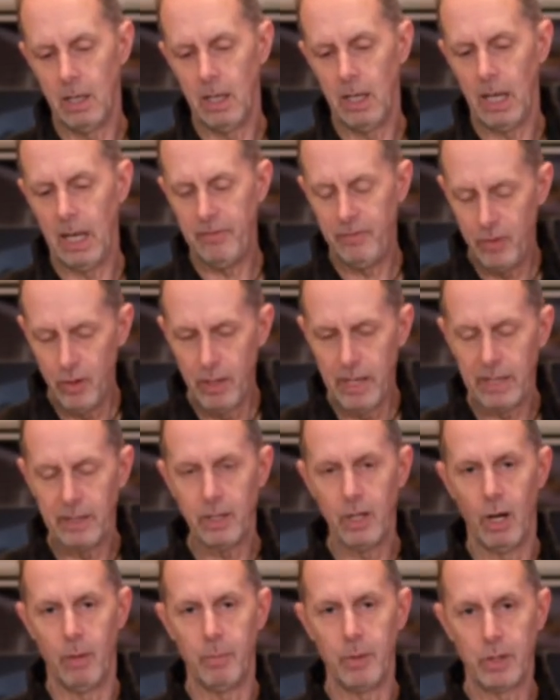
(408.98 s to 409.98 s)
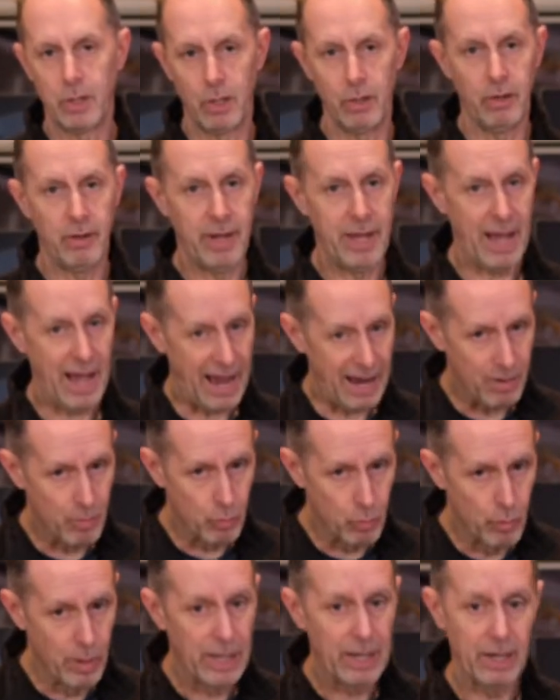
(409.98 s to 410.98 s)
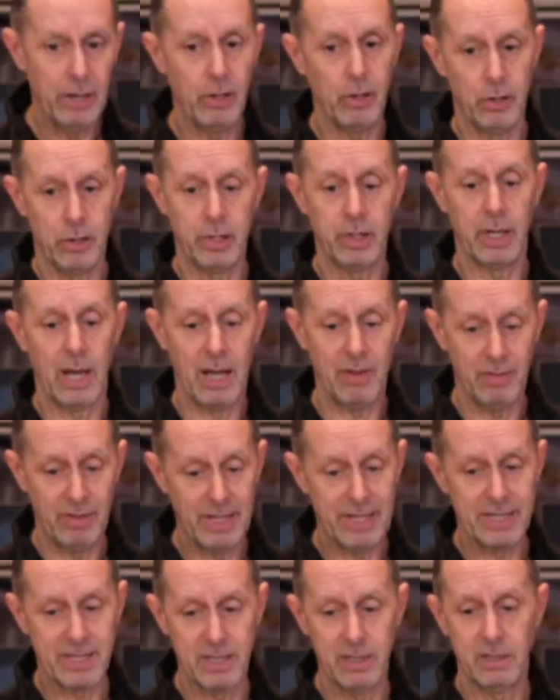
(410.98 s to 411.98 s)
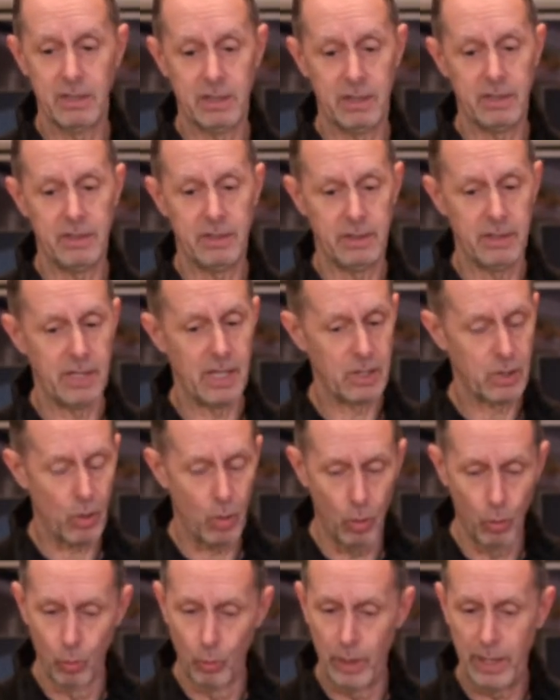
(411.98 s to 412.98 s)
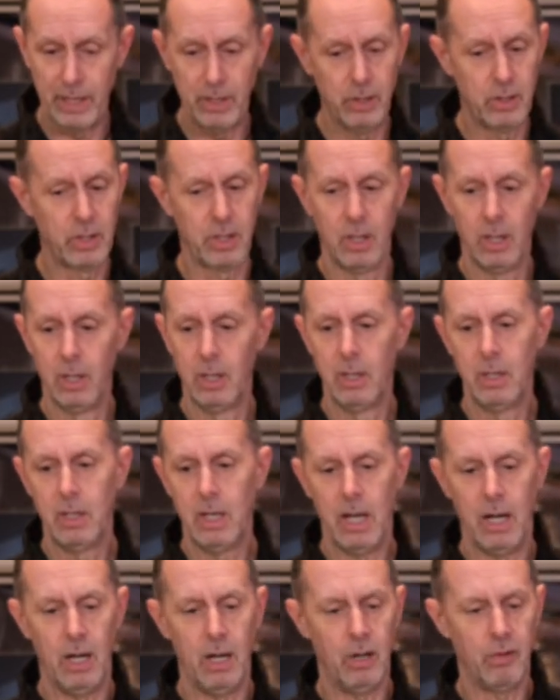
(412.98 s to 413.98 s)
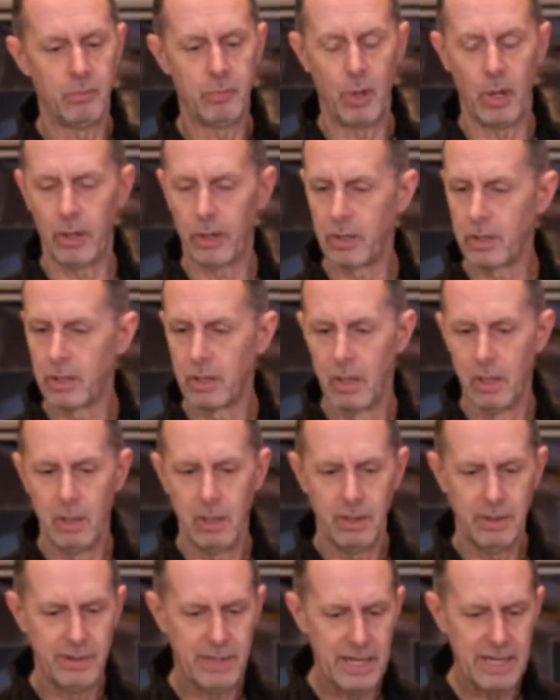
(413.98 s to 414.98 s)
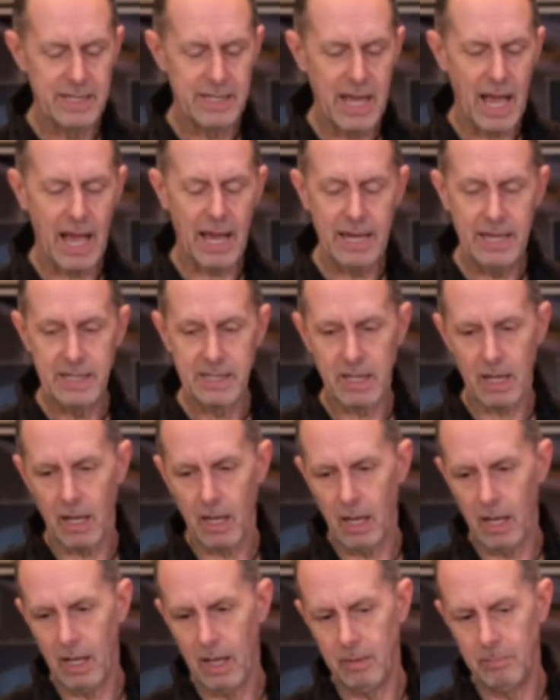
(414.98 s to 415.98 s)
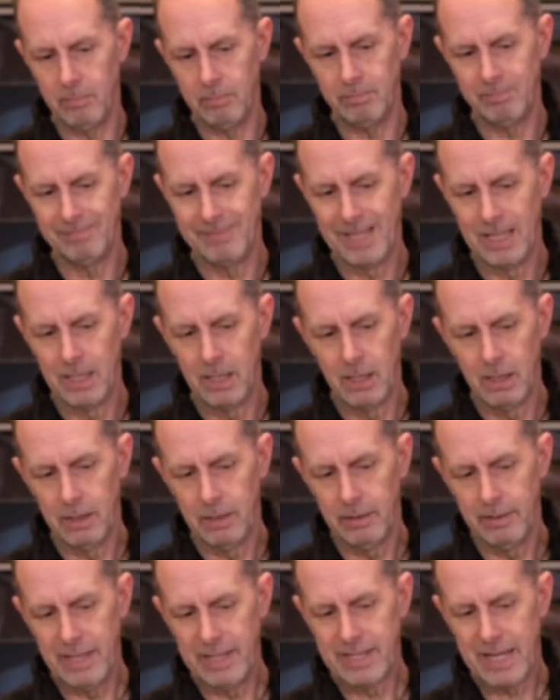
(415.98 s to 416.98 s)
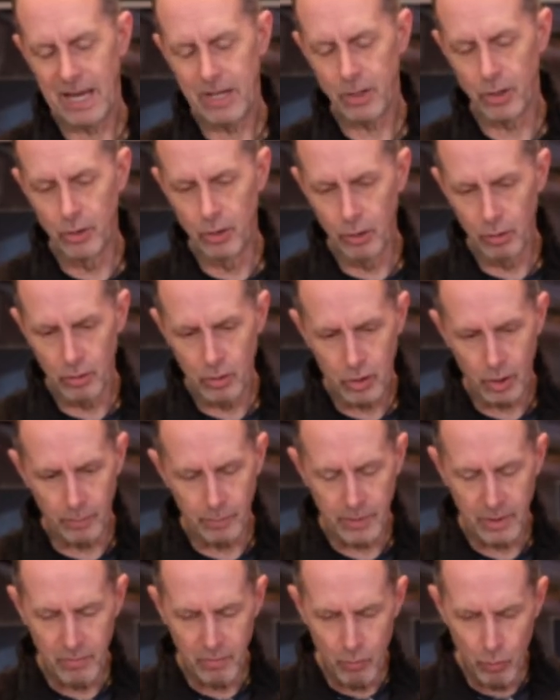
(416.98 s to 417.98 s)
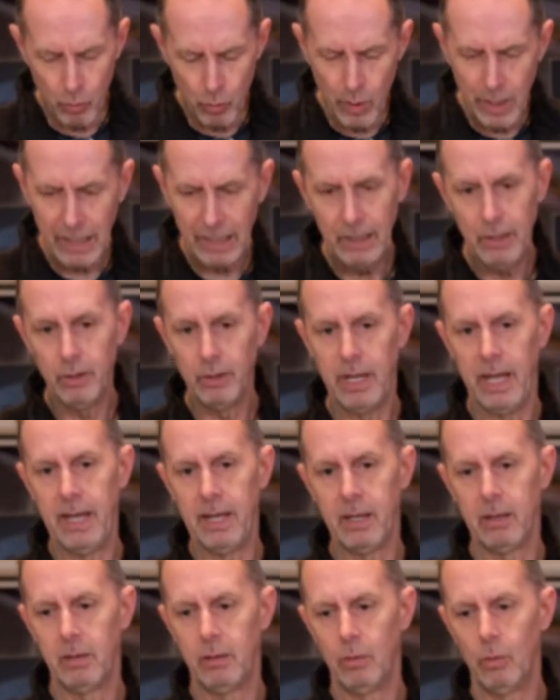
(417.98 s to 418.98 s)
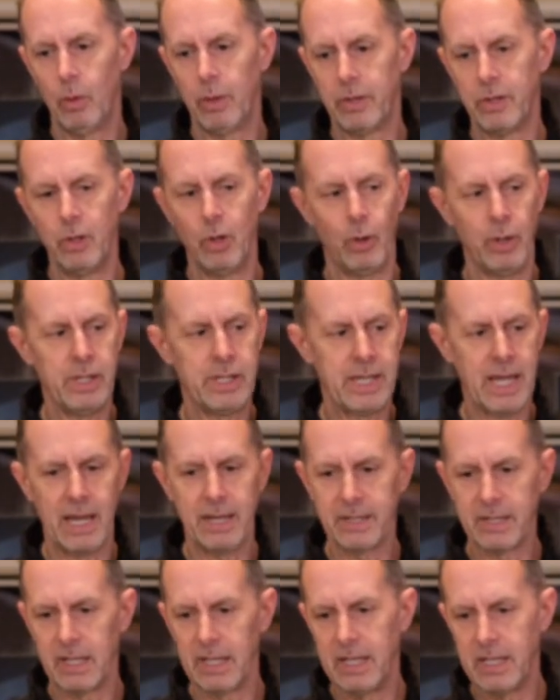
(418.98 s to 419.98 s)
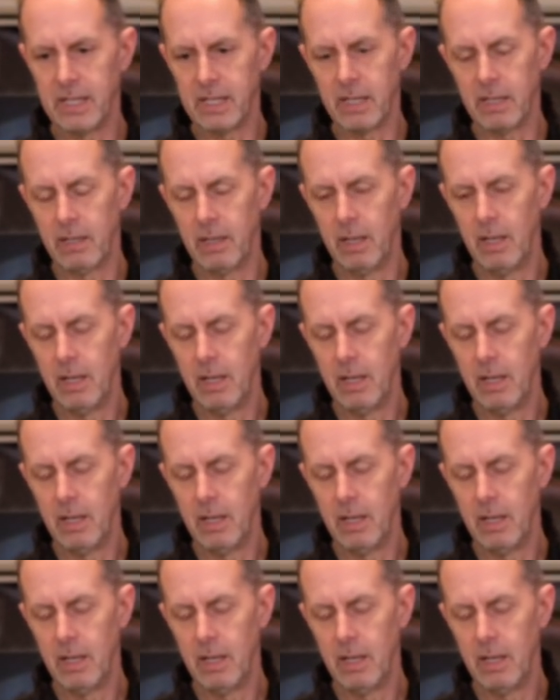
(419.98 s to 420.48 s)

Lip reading: If you get the opportunity, I really urge you to have a listen to this whole range of products. These guys are doing something really unique with noise cancellation,